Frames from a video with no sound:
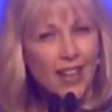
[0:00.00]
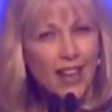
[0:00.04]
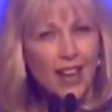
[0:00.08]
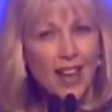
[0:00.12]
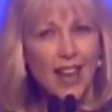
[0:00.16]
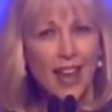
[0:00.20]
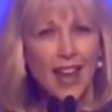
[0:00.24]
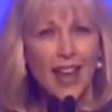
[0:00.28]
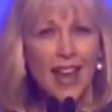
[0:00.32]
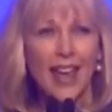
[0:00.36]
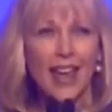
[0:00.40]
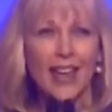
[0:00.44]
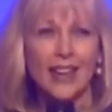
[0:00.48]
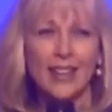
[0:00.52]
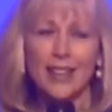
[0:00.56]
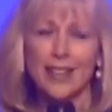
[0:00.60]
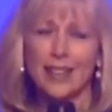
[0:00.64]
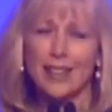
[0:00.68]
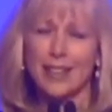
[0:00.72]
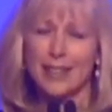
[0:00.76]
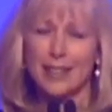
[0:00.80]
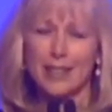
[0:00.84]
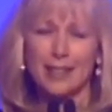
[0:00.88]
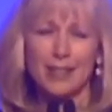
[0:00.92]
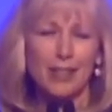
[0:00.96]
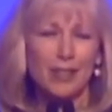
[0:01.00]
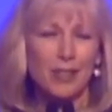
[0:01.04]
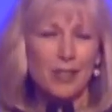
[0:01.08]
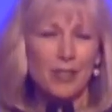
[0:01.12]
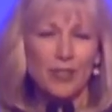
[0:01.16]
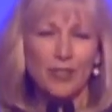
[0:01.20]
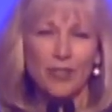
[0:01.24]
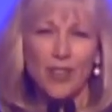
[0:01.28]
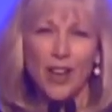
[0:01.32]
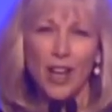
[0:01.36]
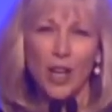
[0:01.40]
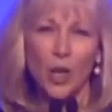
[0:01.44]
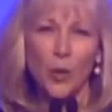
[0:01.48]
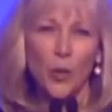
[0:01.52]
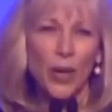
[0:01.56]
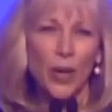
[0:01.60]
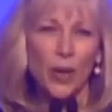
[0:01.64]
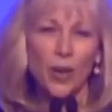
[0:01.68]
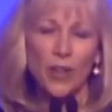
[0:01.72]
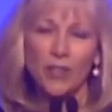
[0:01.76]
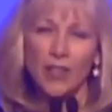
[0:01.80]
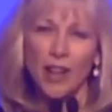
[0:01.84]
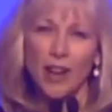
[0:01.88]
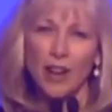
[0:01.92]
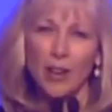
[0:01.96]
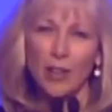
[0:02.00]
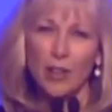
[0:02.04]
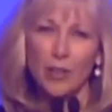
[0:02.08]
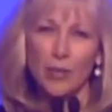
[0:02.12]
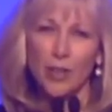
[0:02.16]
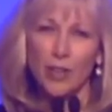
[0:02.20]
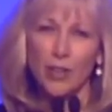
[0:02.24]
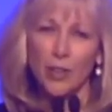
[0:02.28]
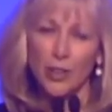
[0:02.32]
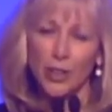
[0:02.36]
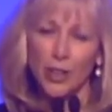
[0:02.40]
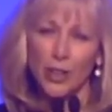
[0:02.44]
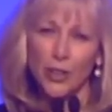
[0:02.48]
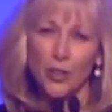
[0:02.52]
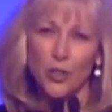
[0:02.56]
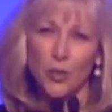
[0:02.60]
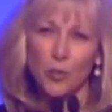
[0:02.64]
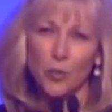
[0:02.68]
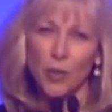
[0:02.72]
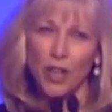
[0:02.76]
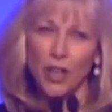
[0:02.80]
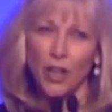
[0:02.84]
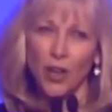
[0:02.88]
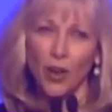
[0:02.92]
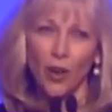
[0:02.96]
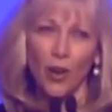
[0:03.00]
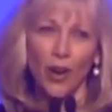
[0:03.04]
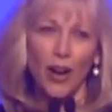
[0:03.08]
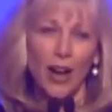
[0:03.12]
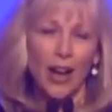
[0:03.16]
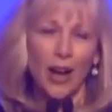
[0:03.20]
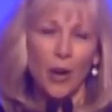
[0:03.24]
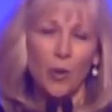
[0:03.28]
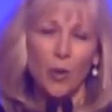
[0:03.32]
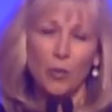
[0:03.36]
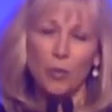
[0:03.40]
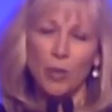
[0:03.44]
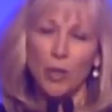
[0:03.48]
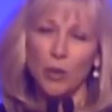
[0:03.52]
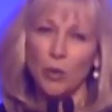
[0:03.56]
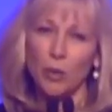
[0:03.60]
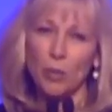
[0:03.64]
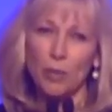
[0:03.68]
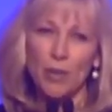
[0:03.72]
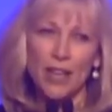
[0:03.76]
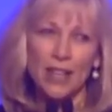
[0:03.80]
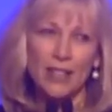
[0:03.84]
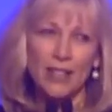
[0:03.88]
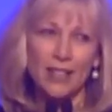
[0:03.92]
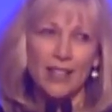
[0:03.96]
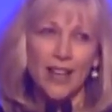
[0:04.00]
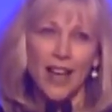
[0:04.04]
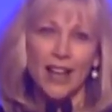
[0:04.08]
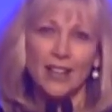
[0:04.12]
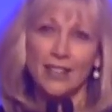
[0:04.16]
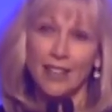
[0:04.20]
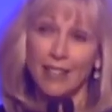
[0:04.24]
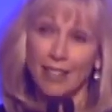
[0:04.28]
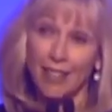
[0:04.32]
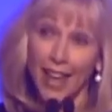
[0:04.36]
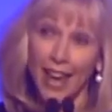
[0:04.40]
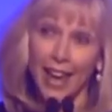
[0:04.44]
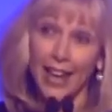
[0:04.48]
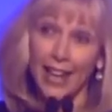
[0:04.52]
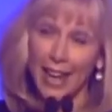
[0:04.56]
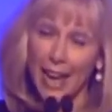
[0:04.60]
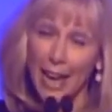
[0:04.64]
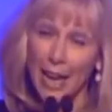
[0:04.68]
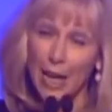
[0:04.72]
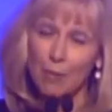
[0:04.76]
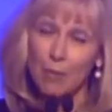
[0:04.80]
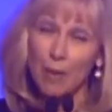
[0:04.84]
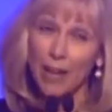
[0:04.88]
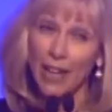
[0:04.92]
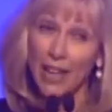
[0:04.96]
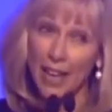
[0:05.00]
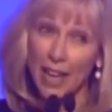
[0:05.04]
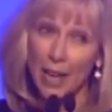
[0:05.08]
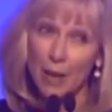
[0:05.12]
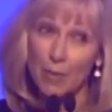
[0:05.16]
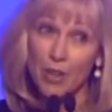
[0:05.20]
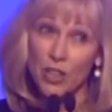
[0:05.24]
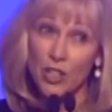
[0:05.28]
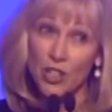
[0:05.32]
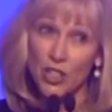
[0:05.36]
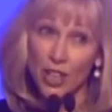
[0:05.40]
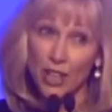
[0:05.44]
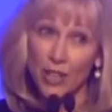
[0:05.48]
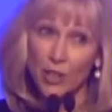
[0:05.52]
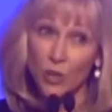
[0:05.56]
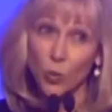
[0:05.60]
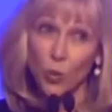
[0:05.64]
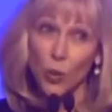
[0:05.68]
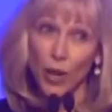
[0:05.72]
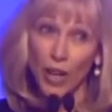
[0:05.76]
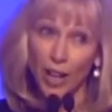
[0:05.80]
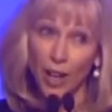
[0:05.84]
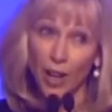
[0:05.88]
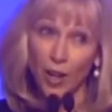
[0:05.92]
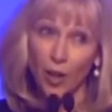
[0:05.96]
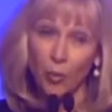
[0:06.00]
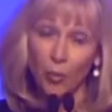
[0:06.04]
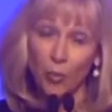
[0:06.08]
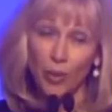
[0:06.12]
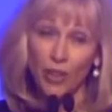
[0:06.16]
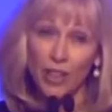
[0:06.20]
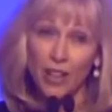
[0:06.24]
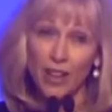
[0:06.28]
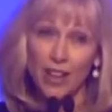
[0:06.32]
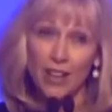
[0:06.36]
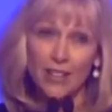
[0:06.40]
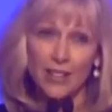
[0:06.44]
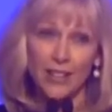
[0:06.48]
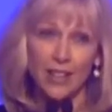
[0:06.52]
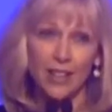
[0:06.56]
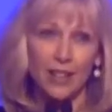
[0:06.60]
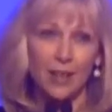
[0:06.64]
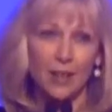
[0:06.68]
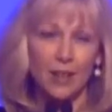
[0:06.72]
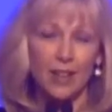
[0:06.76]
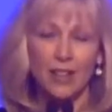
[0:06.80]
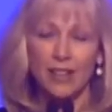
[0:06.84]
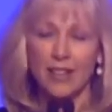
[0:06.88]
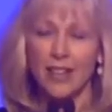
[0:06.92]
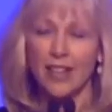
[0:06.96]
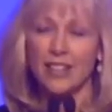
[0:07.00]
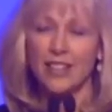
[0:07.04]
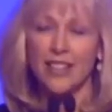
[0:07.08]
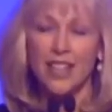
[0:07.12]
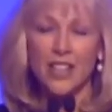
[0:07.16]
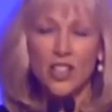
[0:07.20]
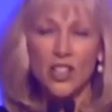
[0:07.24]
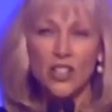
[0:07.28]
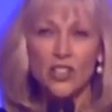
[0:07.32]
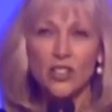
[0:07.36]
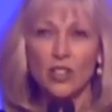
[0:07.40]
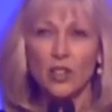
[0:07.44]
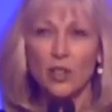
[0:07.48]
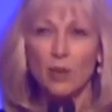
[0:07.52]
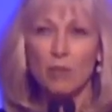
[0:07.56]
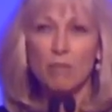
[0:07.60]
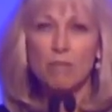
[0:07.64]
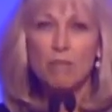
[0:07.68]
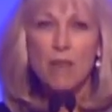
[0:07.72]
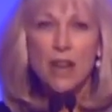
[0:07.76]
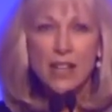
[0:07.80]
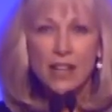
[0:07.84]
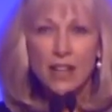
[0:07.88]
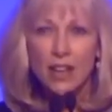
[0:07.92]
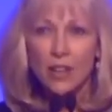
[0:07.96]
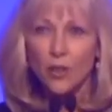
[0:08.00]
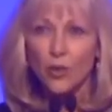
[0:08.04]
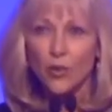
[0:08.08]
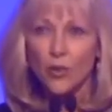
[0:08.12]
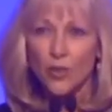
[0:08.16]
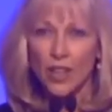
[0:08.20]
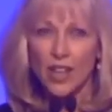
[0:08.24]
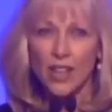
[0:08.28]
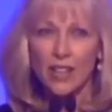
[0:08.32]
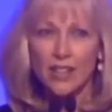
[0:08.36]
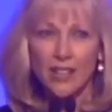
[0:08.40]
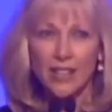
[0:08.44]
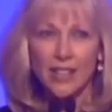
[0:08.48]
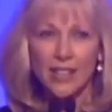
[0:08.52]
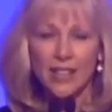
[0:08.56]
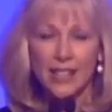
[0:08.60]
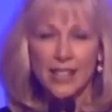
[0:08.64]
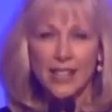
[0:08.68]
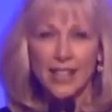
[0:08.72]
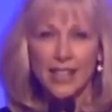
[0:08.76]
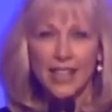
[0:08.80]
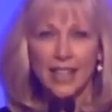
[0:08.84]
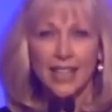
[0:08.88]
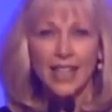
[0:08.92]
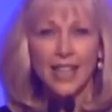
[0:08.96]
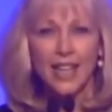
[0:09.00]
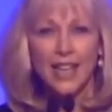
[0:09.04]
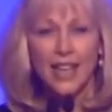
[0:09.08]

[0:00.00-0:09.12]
And following our earlier speaker, I would be remiss not to thank Hank McCamish as well, because in addition to the many other things he did,